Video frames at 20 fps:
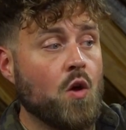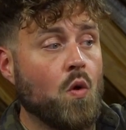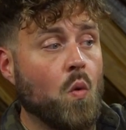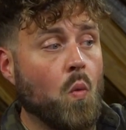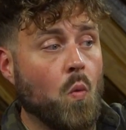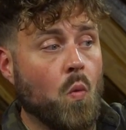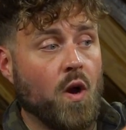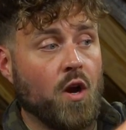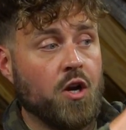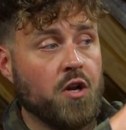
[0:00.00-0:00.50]

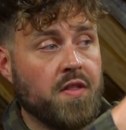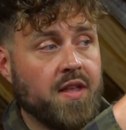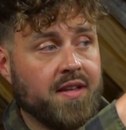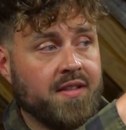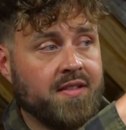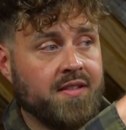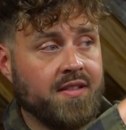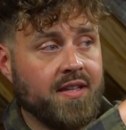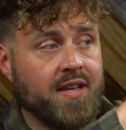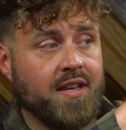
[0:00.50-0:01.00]
Where do they
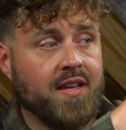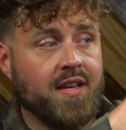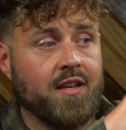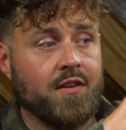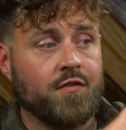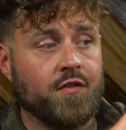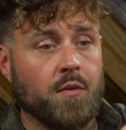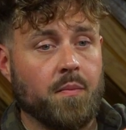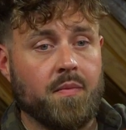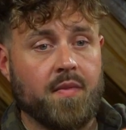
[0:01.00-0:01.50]
sit?
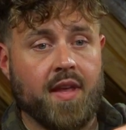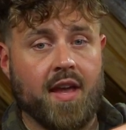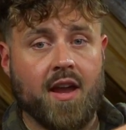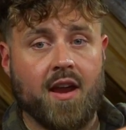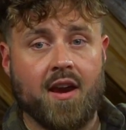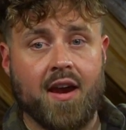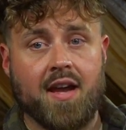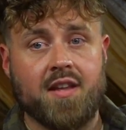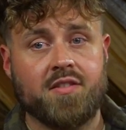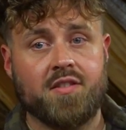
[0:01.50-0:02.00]
And from
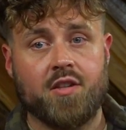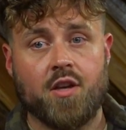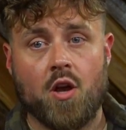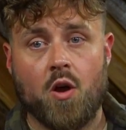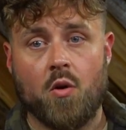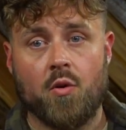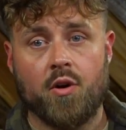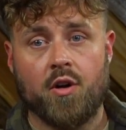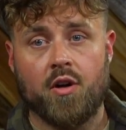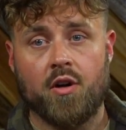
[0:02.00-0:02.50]
there, as the
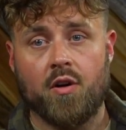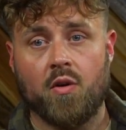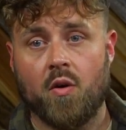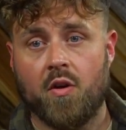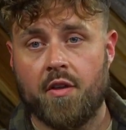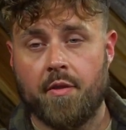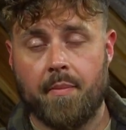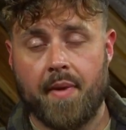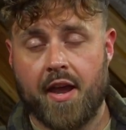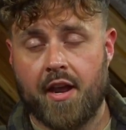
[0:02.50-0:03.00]
owner
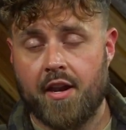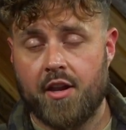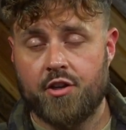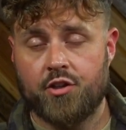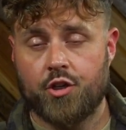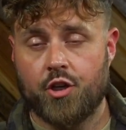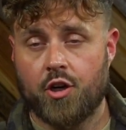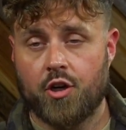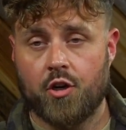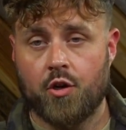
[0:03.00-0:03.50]
or the
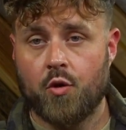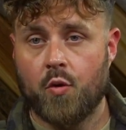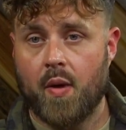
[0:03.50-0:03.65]
manager or